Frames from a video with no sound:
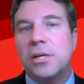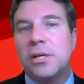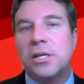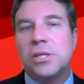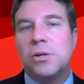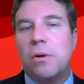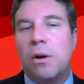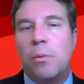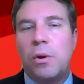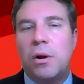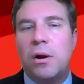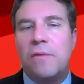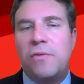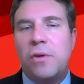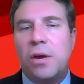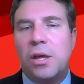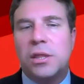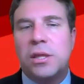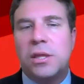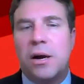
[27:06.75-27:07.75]
So I wonder if you
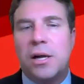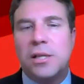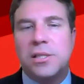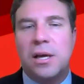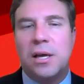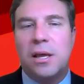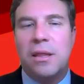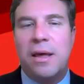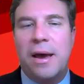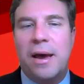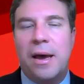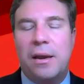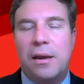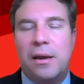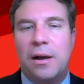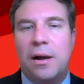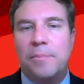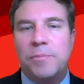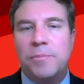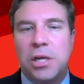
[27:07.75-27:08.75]
had thoughts on that,
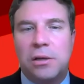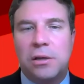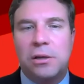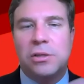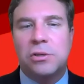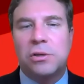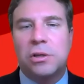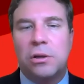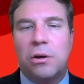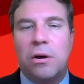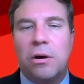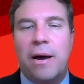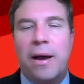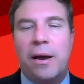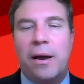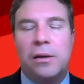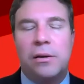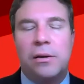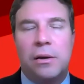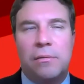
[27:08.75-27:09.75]
particularly as we look at the Long
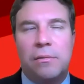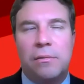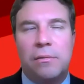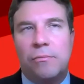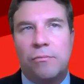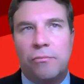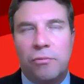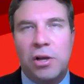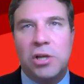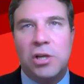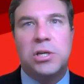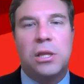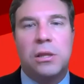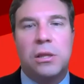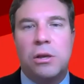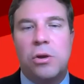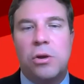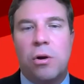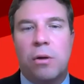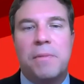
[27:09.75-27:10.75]
Island region and the
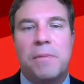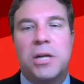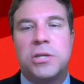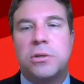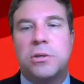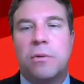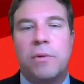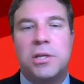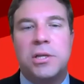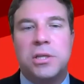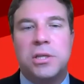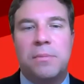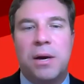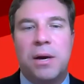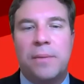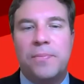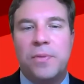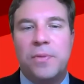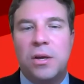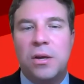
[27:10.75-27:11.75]
New York metro region,
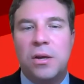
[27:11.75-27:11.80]
about